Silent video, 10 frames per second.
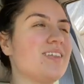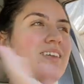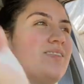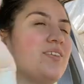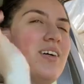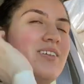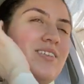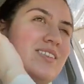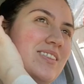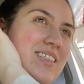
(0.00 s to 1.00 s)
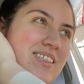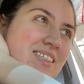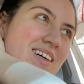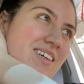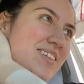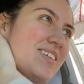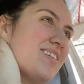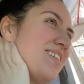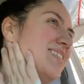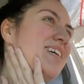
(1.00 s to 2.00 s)
If y'all go on TikTok, you'd
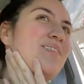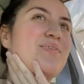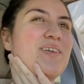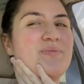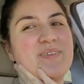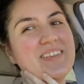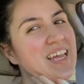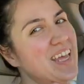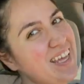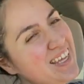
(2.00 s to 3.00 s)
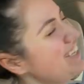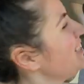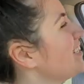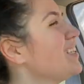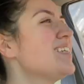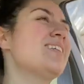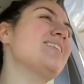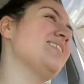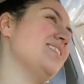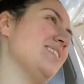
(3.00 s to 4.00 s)
understand what I'm saying.
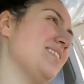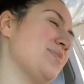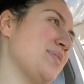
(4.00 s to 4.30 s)
Oh my